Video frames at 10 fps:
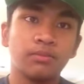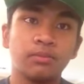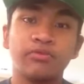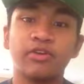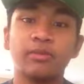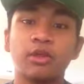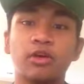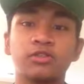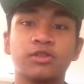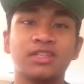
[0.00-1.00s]
But family
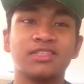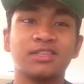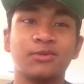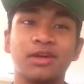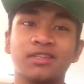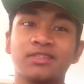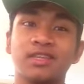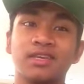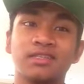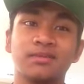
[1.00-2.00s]
also gets in the way of
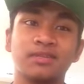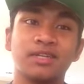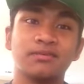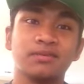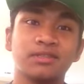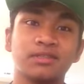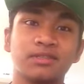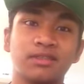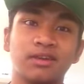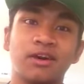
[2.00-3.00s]
things sometimes.
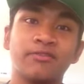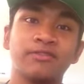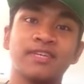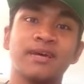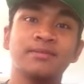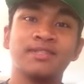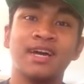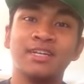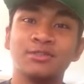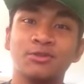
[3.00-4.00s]
Oftentimes in
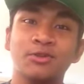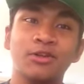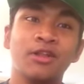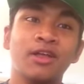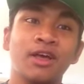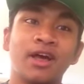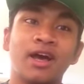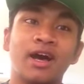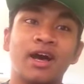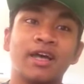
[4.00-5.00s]
high school,
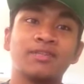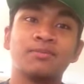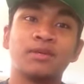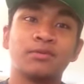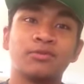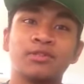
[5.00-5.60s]
I had to pick between